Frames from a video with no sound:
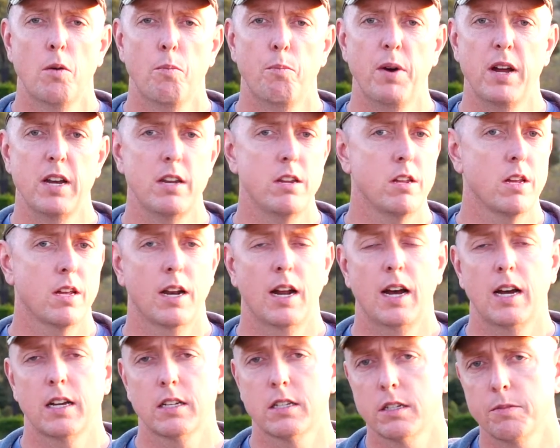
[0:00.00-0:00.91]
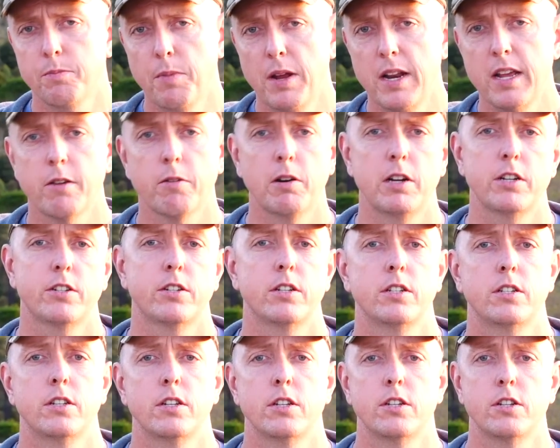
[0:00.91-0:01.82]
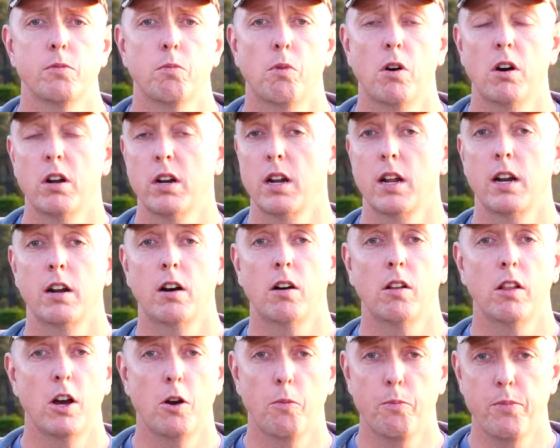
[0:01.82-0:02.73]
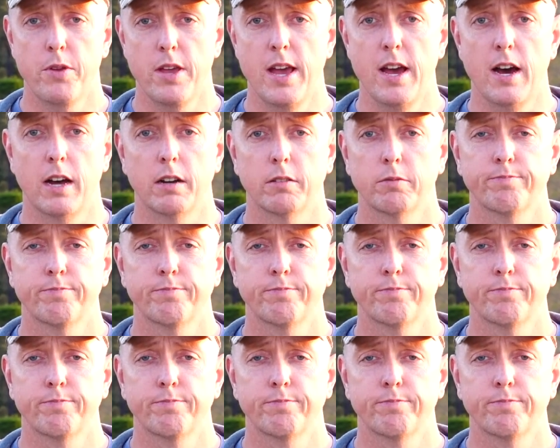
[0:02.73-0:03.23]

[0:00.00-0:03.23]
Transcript: But you can ask as many questions as you want and I'll help you out.